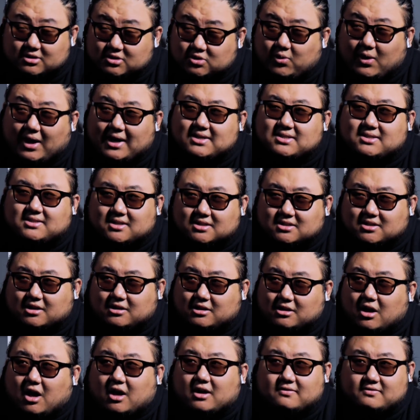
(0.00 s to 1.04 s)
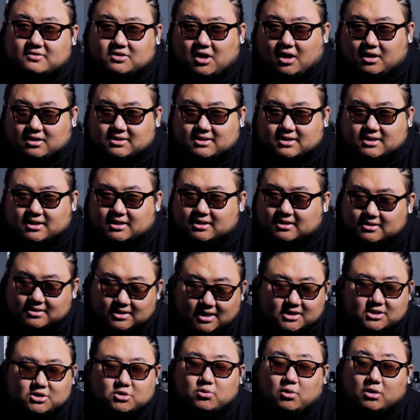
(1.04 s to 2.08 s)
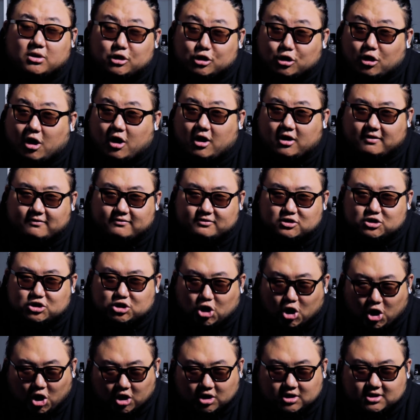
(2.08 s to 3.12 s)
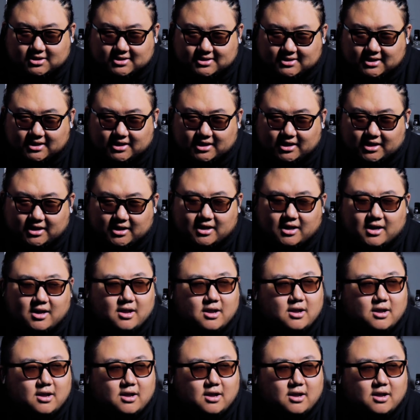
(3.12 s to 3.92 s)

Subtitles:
TWICE does a lot of talk singing. They do a lot of talk singing.